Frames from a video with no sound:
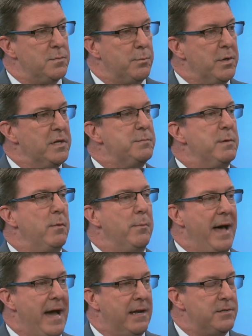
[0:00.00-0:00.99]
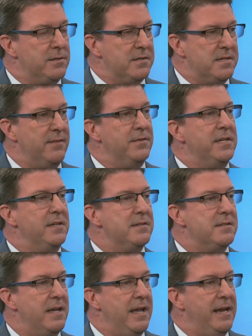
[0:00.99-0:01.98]
brings people back to the 70s,
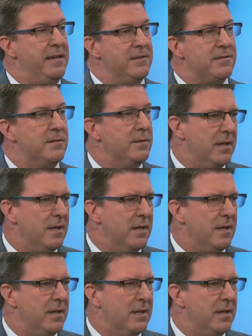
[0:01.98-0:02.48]
the 80s,